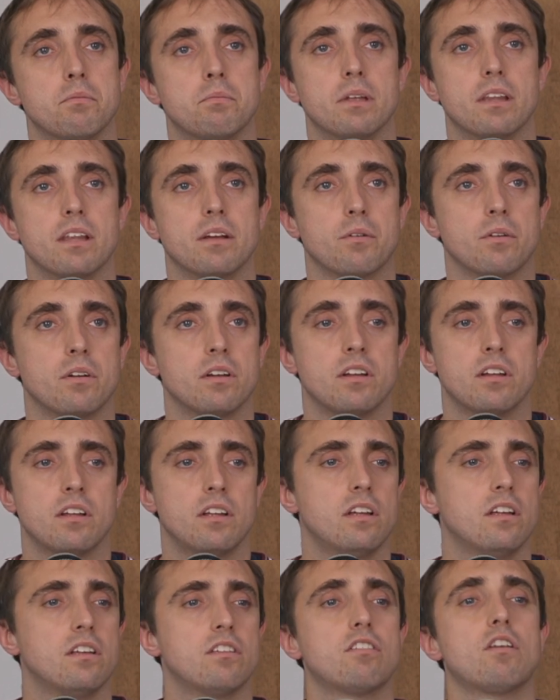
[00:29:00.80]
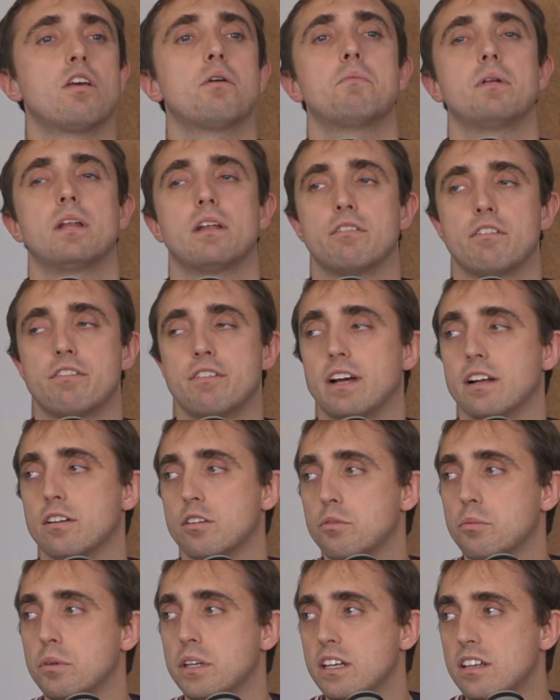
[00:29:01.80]
but there are so many other
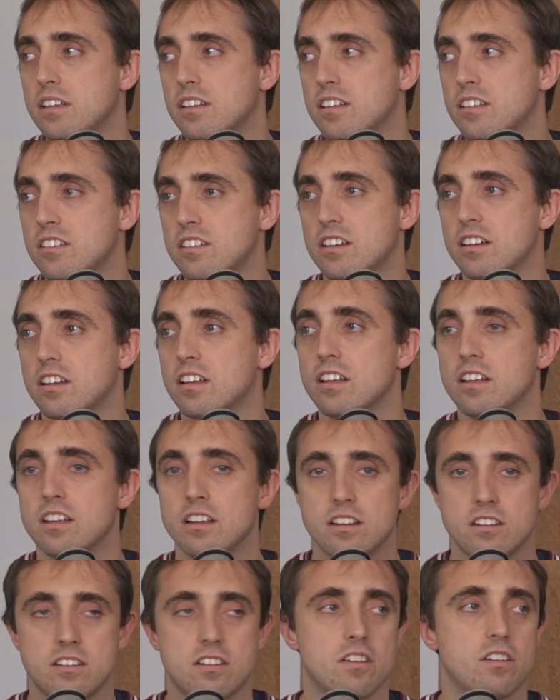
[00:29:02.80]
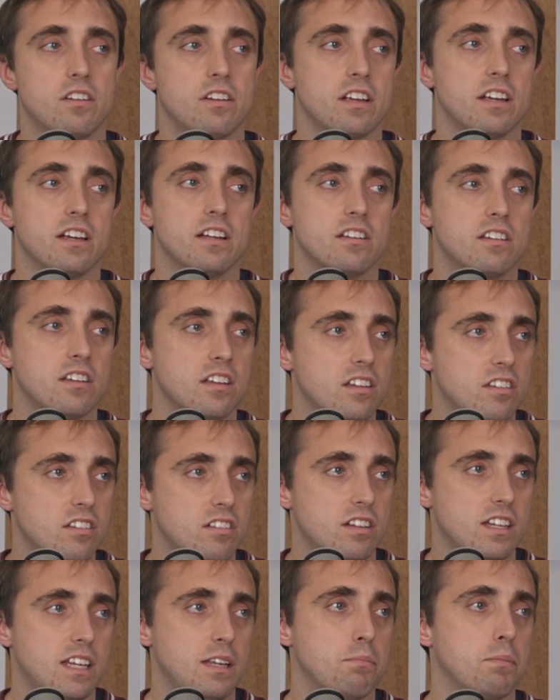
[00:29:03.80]
factors we need to consider: diet,
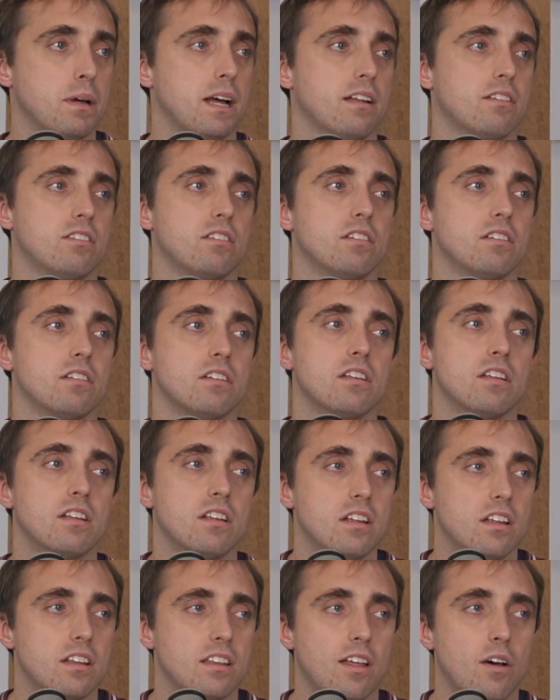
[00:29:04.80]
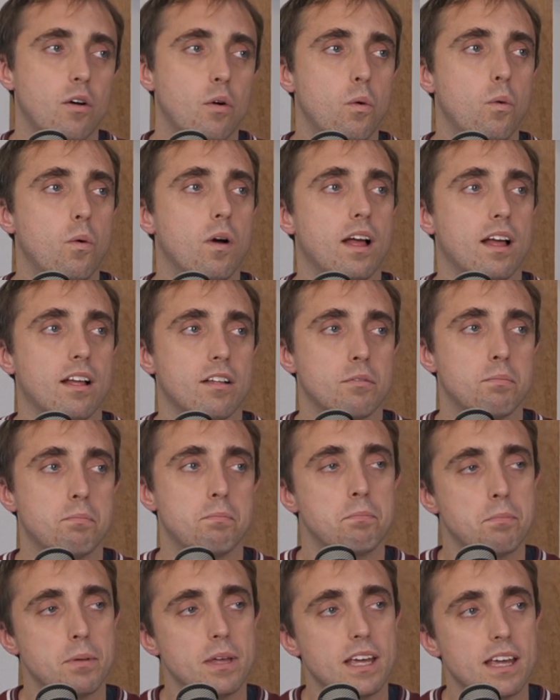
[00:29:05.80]
sleep pattern, that all has
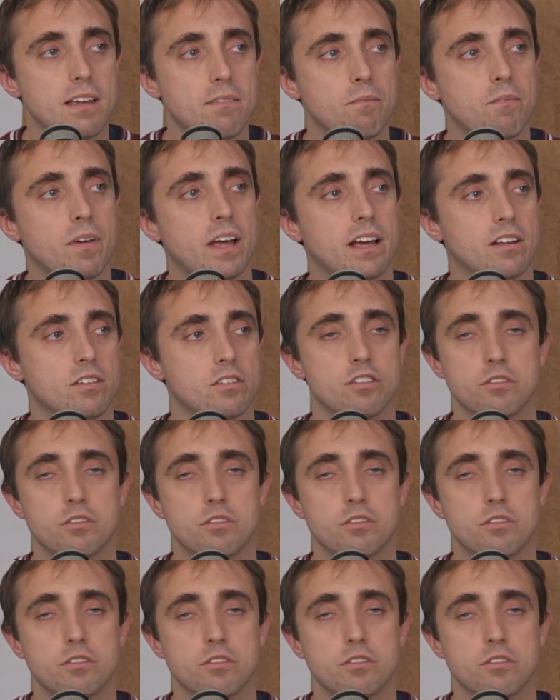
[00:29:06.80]
big impact.